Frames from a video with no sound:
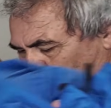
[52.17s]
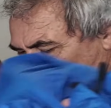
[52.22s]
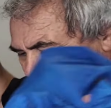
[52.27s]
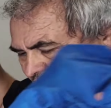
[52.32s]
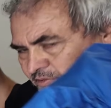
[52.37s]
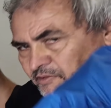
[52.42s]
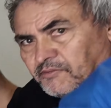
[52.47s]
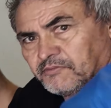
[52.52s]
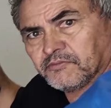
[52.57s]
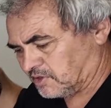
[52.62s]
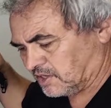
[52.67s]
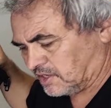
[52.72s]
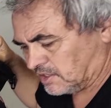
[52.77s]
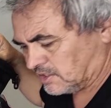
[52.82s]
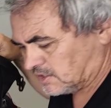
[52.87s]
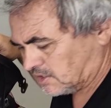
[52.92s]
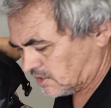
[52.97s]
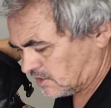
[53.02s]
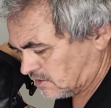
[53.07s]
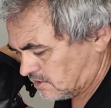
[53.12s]
I have with
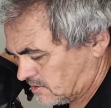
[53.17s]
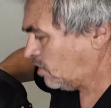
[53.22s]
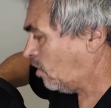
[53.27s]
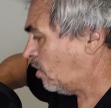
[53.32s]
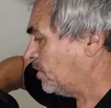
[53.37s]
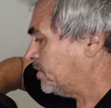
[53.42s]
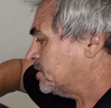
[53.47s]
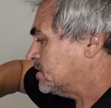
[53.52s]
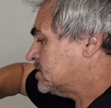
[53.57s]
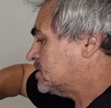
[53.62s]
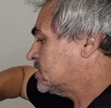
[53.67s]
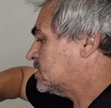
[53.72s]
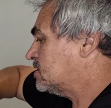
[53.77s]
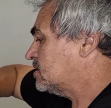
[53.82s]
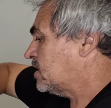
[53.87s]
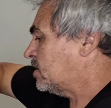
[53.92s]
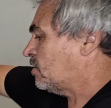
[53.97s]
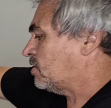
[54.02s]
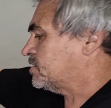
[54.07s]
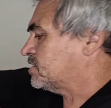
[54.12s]
these liners,
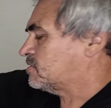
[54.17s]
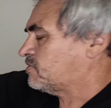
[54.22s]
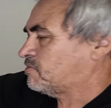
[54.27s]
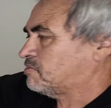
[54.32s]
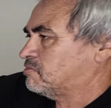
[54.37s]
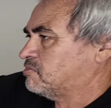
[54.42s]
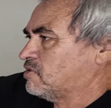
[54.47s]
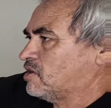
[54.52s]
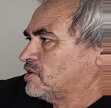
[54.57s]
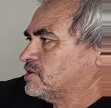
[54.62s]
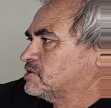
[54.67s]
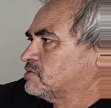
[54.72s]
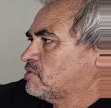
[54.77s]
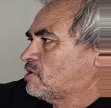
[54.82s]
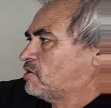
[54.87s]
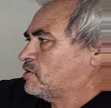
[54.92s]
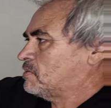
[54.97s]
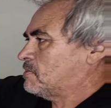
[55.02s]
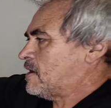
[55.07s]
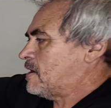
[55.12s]
and I just
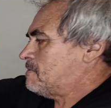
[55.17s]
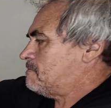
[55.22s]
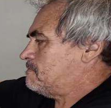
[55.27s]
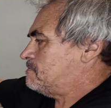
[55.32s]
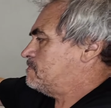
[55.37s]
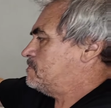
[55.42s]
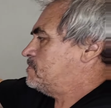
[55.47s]
roll them up.